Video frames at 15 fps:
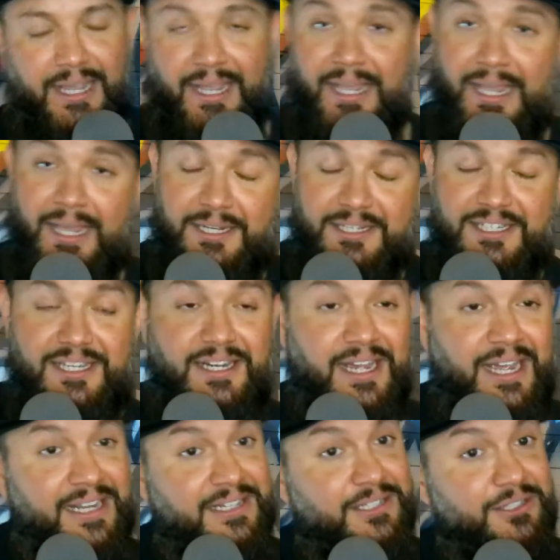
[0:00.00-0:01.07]
And
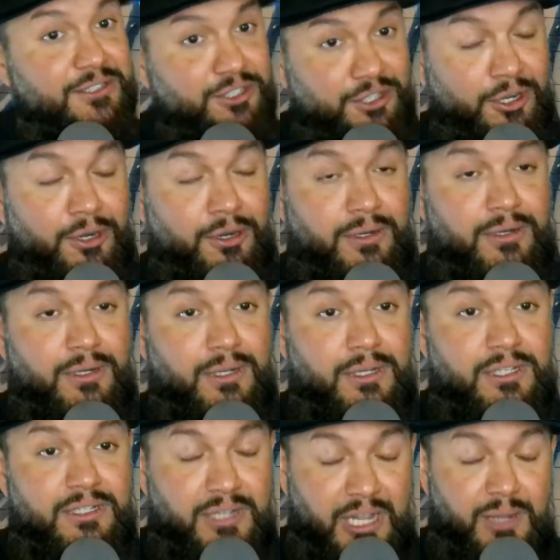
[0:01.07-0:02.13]
tonight, sir,
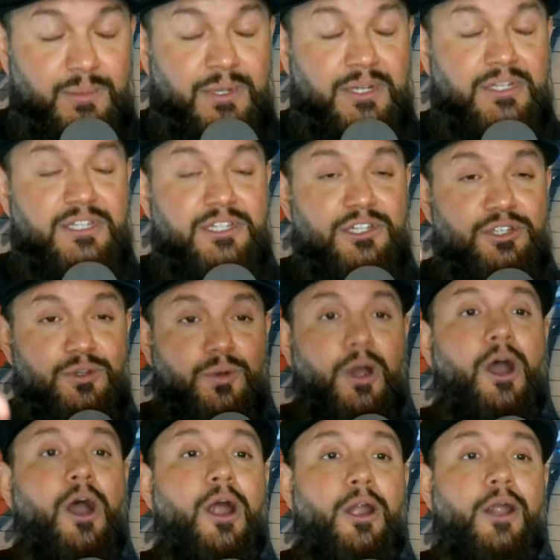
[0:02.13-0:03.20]
Damian, since you
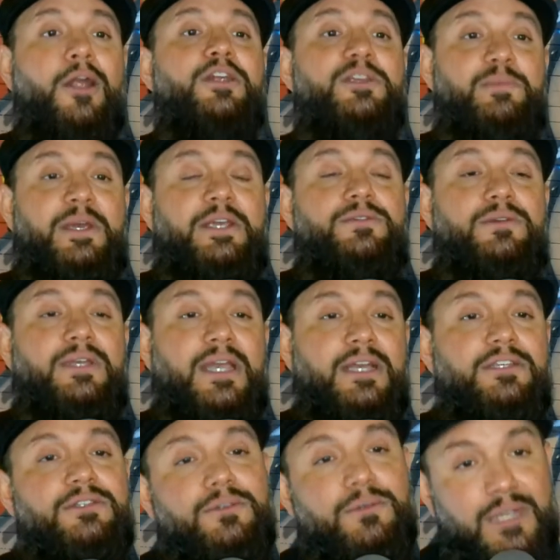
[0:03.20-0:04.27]
are our special
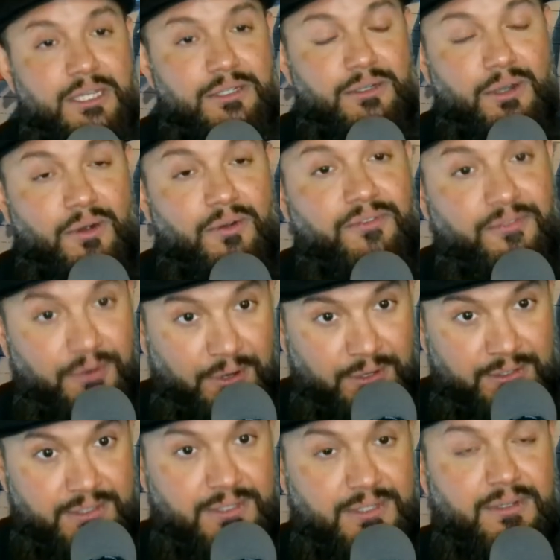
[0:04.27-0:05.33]
guest, you Woo. get to go
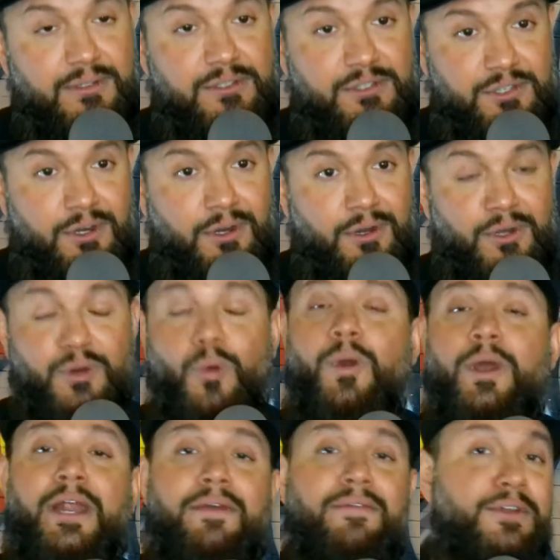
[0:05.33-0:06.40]
first, yeah. sir.
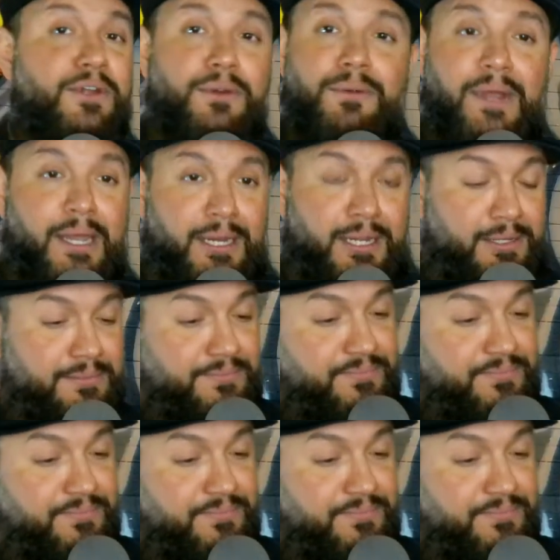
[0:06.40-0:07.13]
Whenever you're ready.